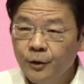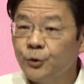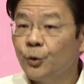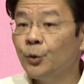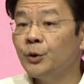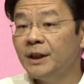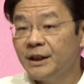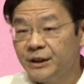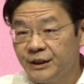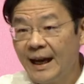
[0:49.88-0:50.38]

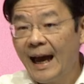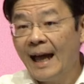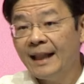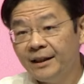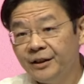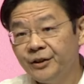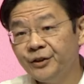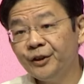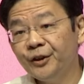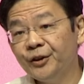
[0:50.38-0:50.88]
So the
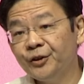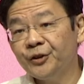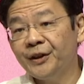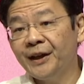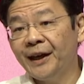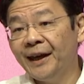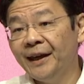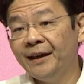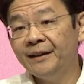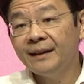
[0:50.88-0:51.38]
challenges
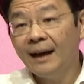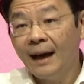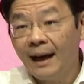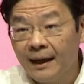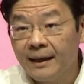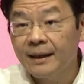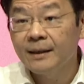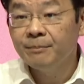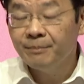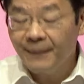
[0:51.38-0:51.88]
ahead
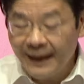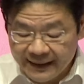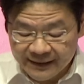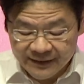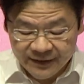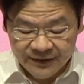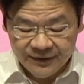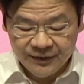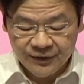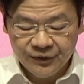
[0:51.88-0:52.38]
are
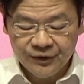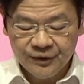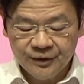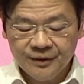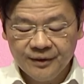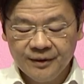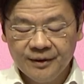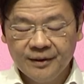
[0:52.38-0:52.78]
immense.